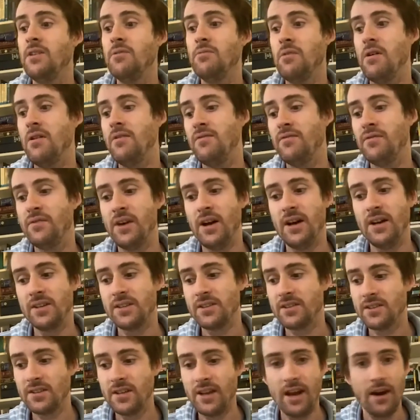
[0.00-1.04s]
whether
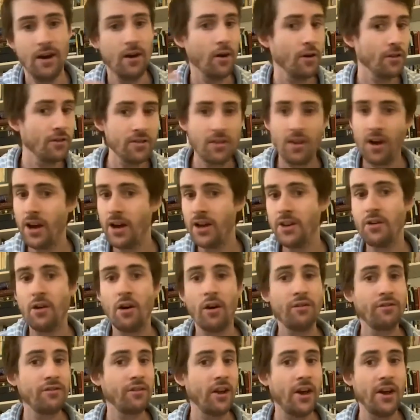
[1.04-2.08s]
that's yeah online
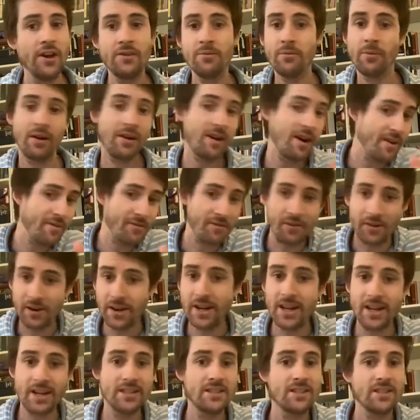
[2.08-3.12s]
offline wherever
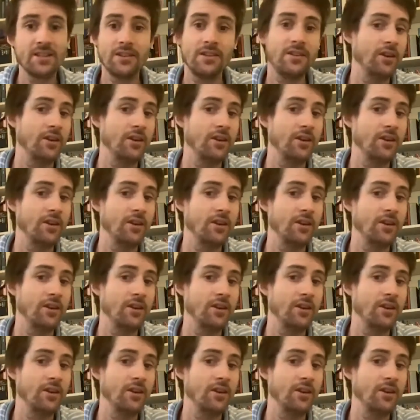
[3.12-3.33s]
it is